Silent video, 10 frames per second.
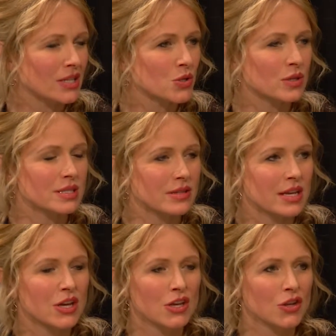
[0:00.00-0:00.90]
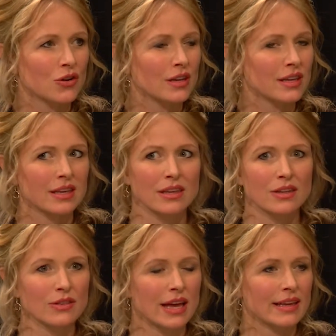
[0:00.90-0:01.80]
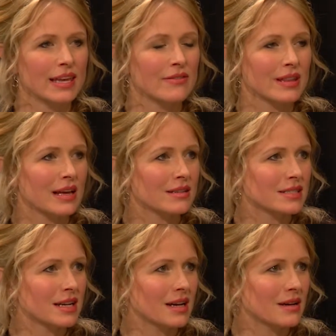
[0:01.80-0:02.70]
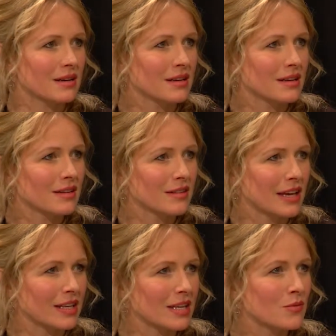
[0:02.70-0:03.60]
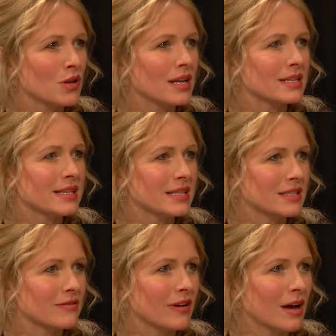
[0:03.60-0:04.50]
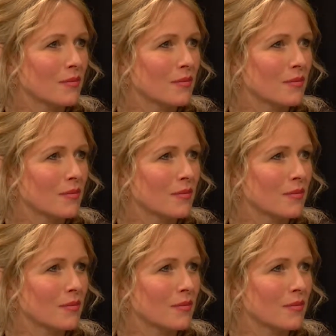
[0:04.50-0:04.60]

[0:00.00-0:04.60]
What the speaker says: So it's giving that community a sense of